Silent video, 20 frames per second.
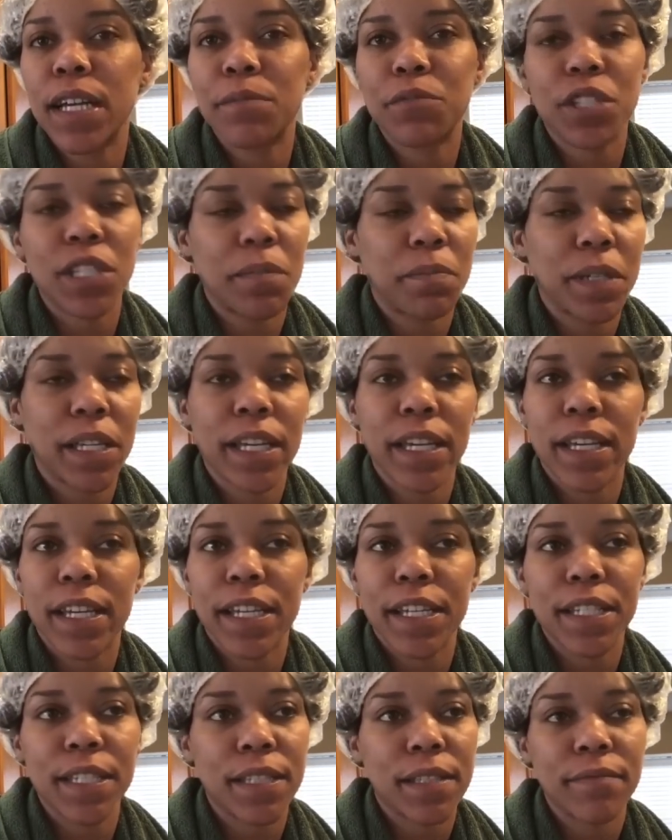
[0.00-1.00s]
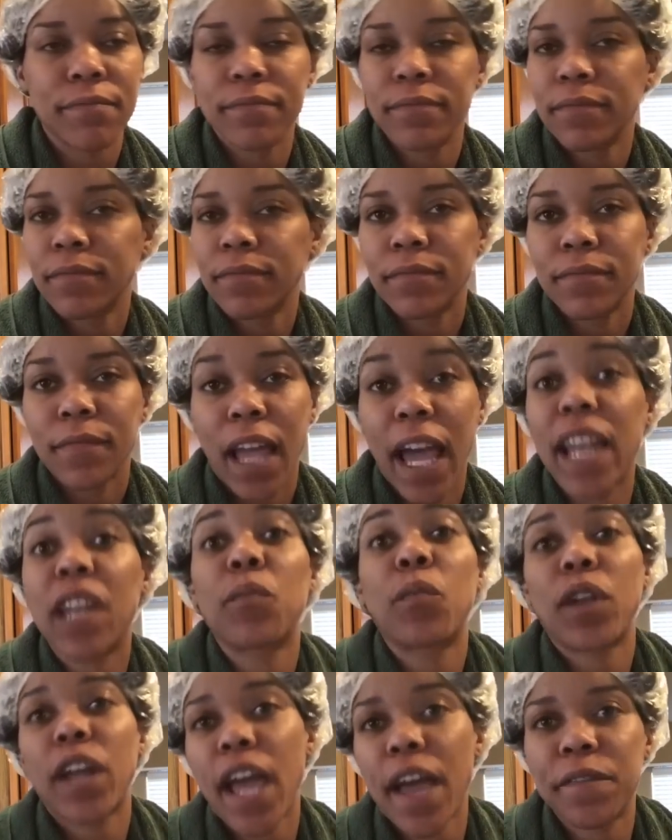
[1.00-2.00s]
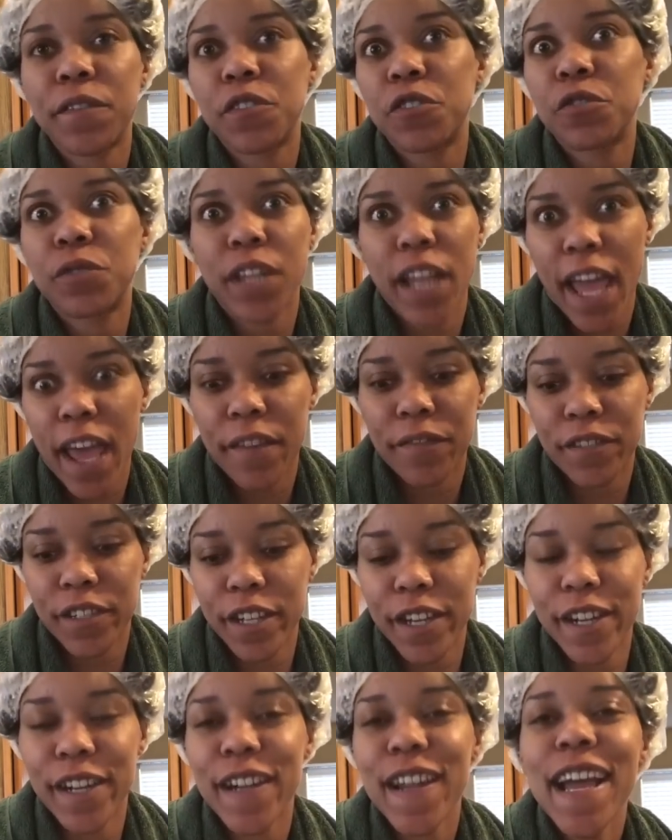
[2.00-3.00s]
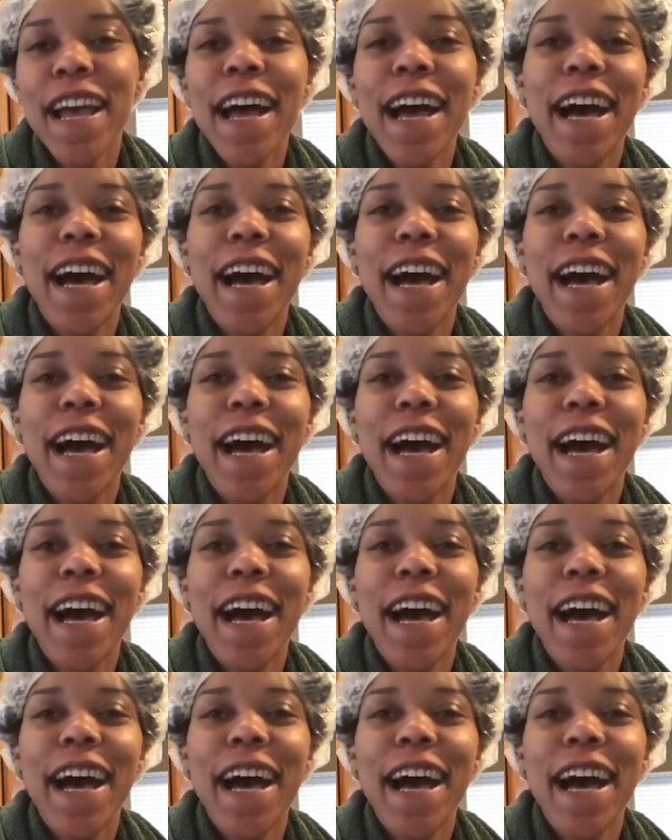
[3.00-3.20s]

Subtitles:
just because I didn't want to have to do it after.